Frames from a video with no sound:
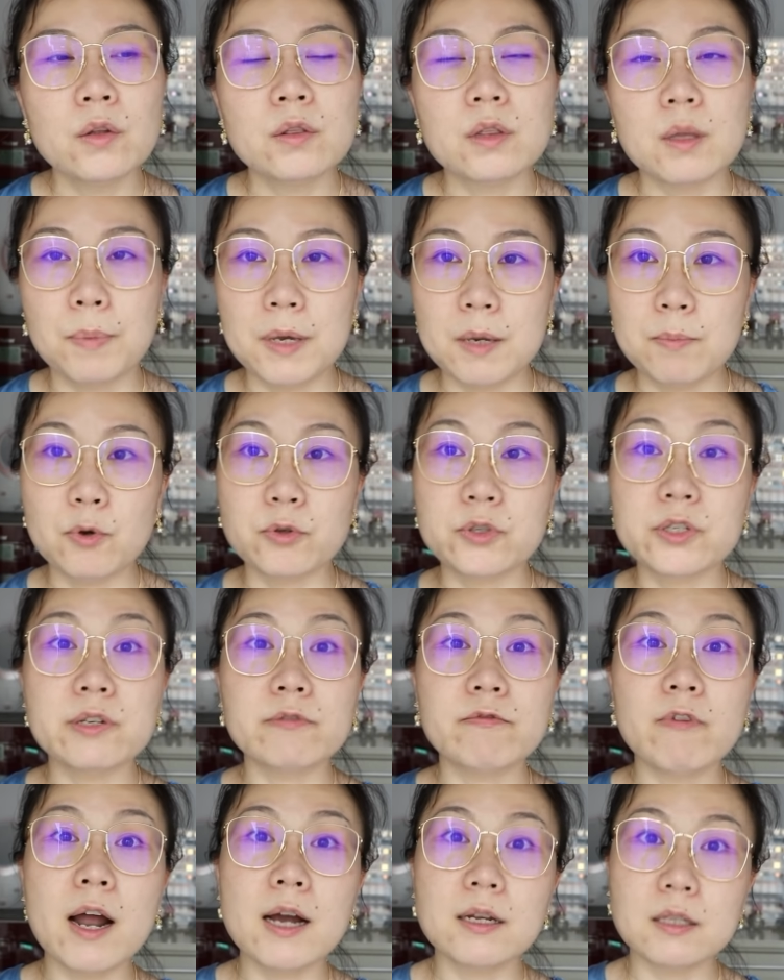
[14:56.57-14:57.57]
the people
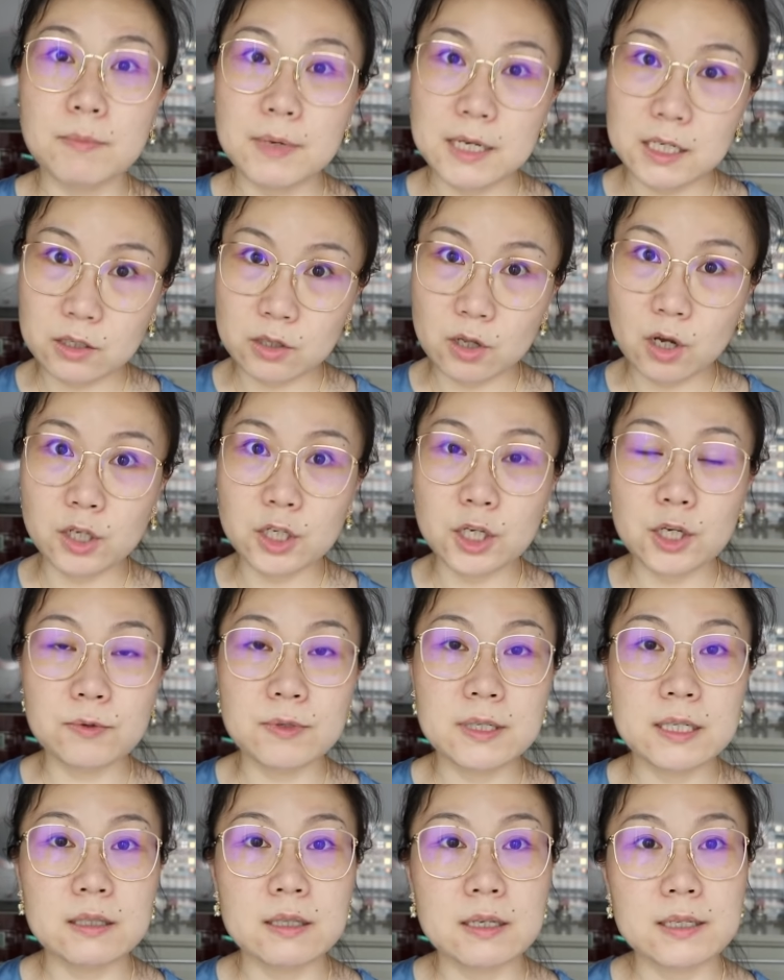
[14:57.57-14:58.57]
surround me start
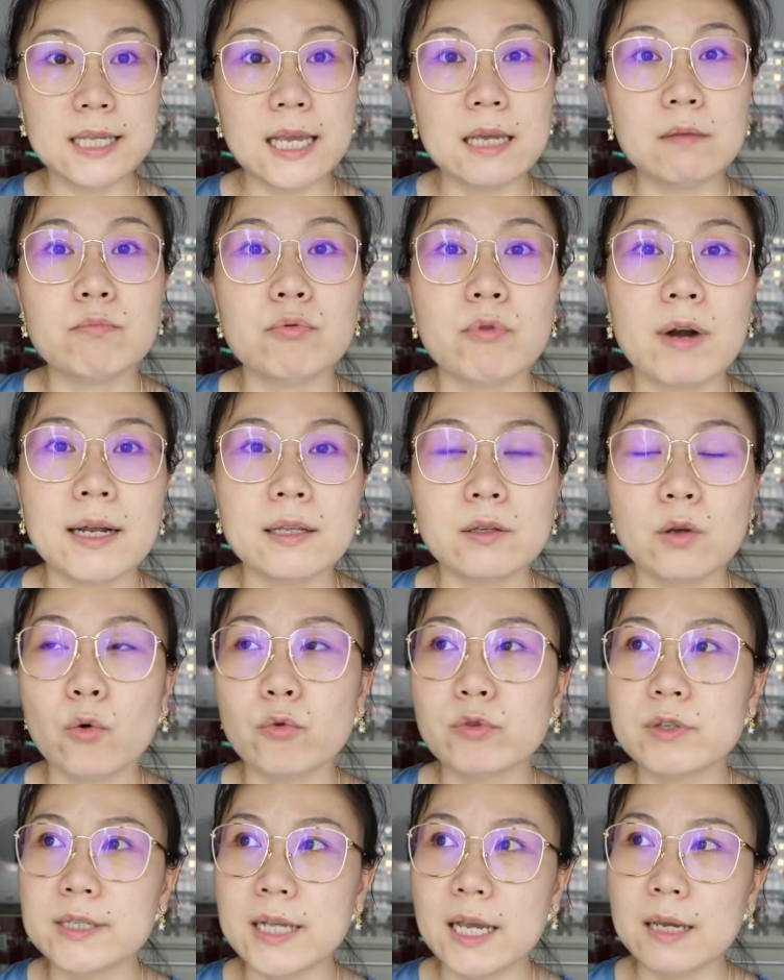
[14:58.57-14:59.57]
using the same brand
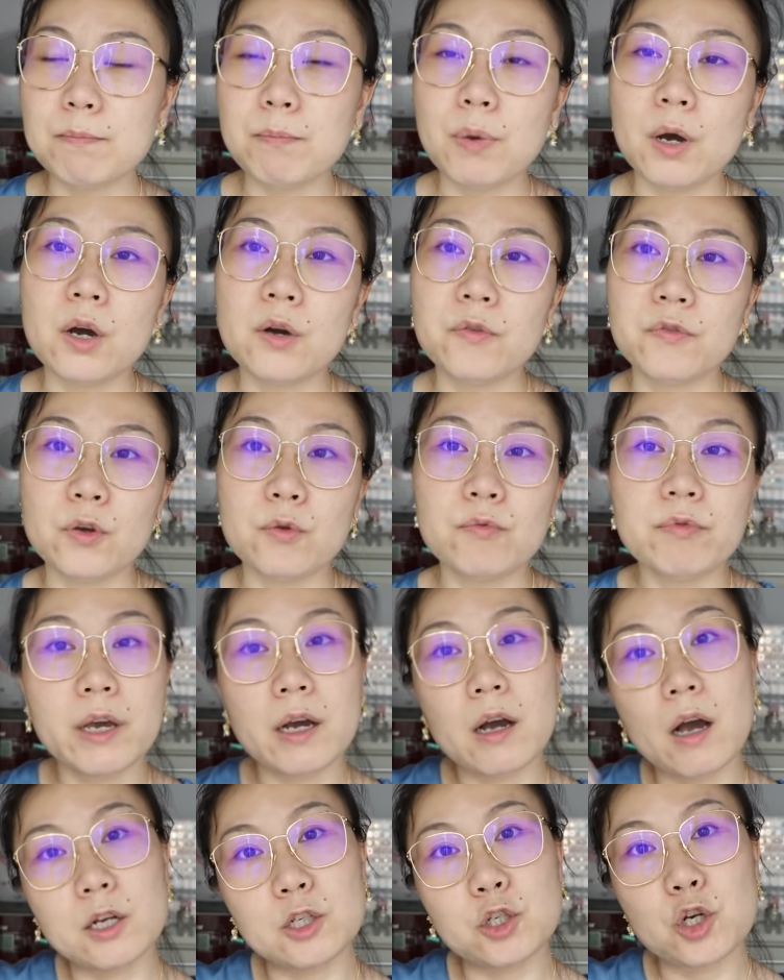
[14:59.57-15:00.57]
or same perfume,
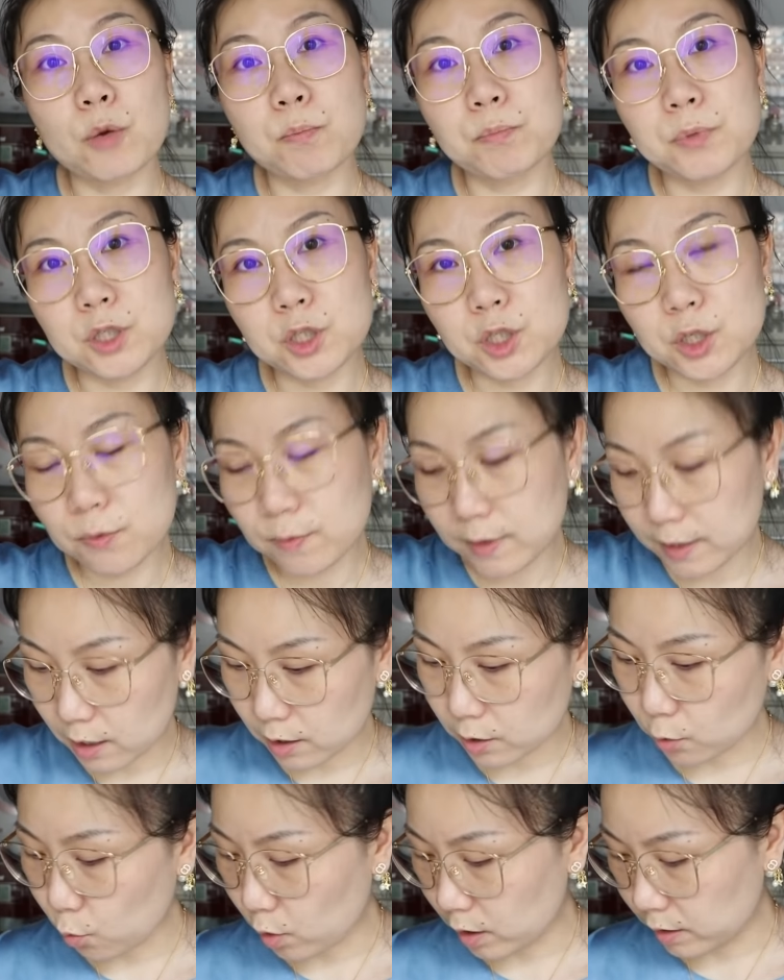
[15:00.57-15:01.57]
then I jump into
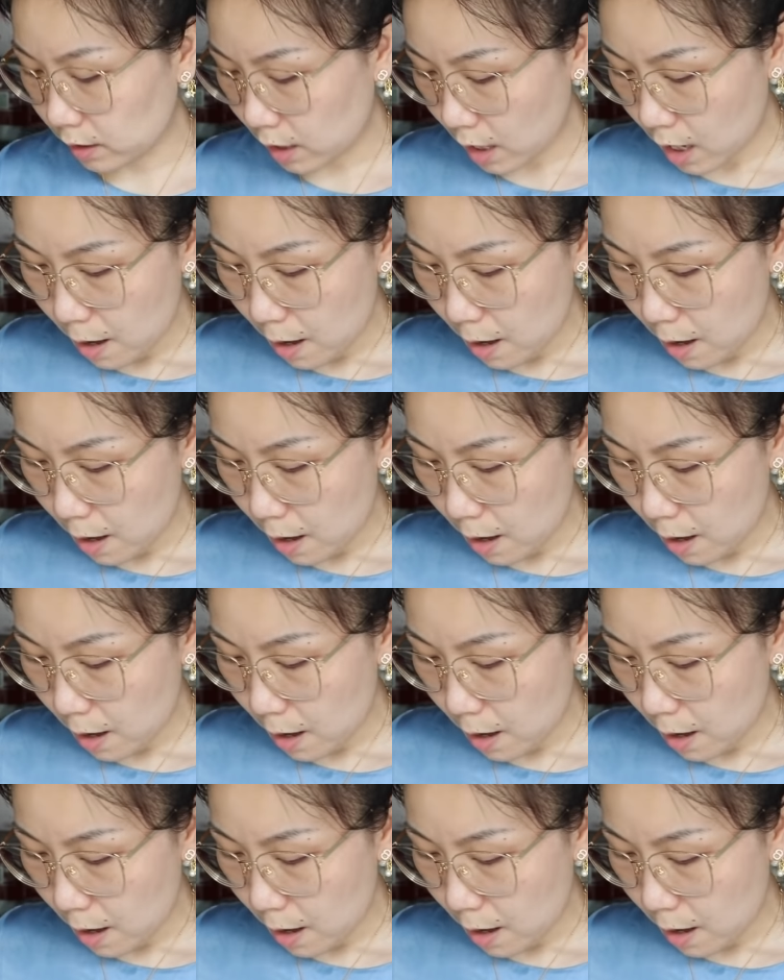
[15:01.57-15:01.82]
another one.